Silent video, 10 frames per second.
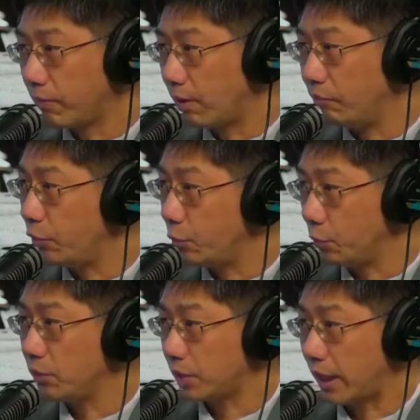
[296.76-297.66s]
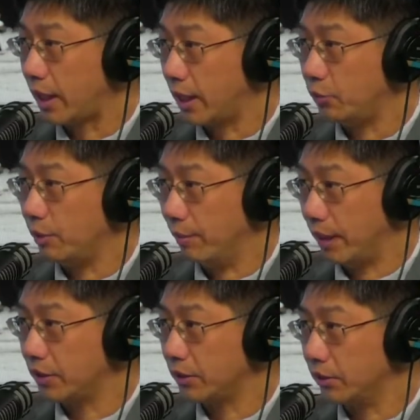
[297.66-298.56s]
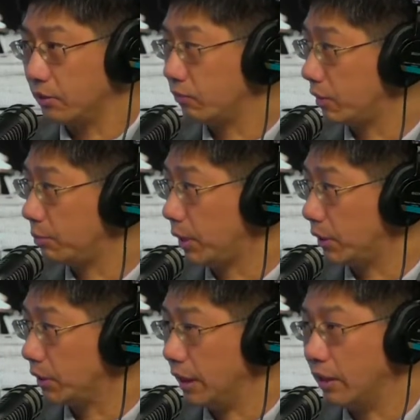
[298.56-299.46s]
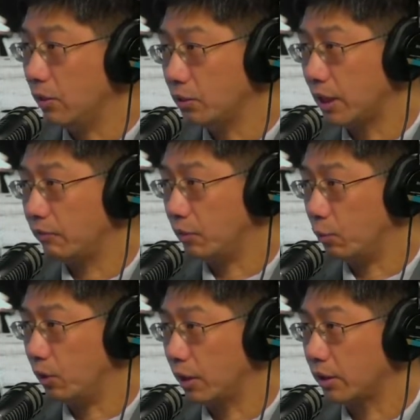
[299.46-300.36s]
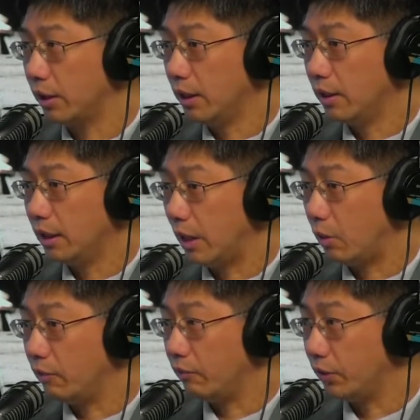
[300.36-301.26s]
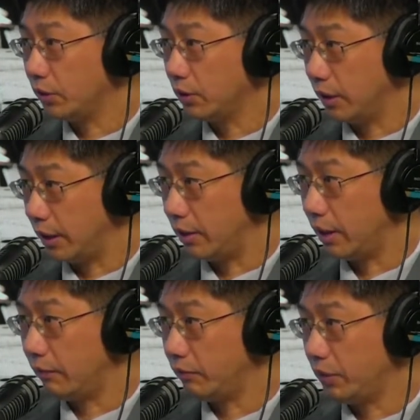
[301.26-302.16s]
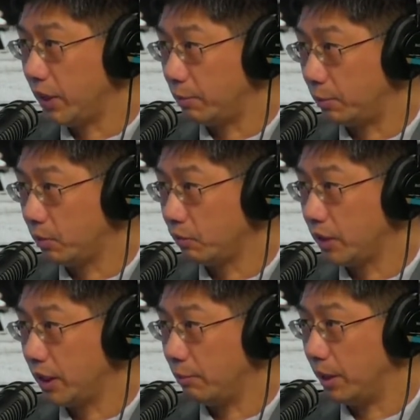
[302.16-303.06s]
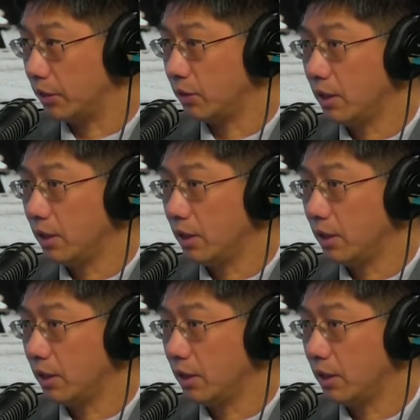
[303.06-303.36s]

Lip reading: a few psychiatry medicines for depression, and those haven't worked. Now, officially, the FDA approves TMS